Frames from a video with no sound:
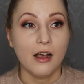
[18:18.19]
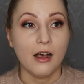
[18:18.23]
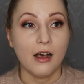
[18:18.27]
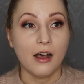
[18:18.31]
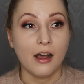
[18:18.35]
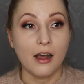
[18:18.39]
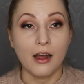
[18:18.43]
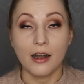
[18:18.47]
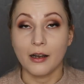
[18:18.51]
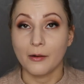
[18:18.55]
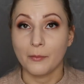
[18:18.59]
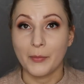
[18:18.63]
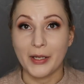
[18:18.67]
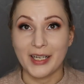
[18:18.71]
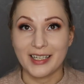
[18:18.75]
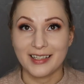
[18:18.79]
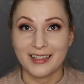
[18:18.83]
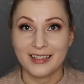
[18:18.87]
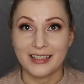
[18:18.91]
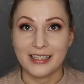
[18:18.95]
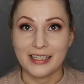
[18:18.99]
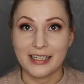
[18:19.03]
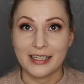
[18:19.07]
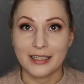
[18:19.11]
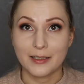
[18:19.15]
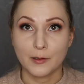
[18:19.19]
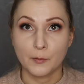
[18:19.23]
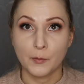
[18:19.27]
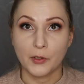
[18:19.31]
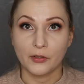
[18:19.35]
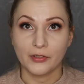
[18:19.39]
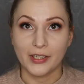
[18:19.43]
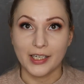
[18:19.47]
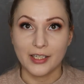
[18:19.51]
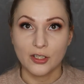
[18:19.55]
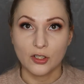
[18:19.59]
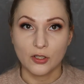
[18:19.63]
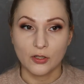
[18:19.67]
are past the
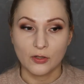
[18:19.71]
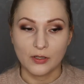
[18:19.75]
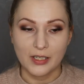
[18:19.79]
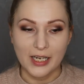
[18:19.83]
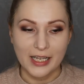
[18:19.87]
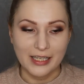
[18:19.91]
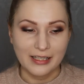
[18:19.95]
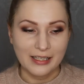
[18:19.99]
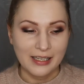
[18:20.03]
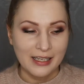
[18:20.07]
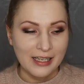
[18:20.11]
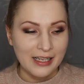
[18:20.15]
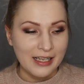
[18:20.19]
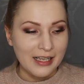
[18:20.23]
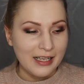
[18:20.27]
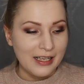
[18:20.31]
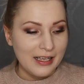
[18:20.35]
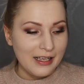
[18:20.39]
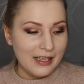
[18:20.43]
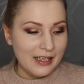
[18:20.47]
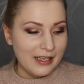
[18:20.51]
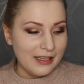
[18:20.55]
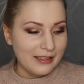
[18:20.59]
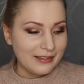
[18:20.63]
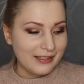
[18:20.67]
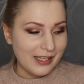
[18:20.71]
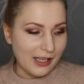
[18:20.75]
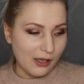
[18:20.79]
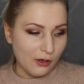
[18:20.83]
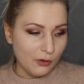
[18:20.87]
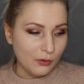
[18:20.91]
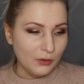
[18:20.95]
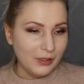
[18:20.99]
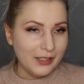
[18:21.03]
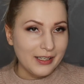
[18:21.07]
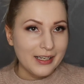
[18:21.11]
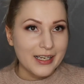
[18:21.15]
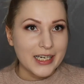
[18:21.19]
expiration date. The
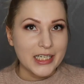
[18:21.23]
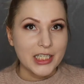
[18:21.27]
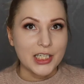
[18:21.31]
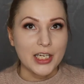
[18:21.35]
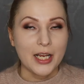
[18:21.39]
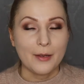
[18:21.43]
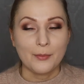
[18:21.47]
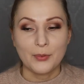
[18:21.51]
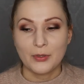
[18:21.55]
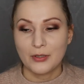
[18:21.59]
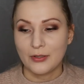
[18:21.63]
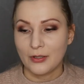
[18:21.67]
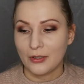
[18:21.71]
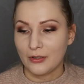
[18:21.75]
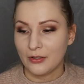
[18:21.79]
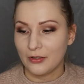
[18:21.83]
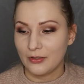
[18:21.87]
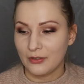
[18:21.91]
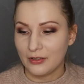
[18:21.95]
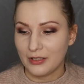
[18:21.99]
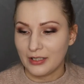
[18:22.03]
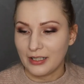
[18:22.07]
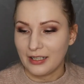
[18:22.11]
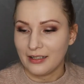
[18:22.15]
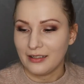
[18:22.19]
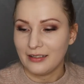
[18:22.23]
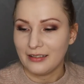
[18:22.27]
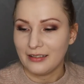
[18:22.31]
only exception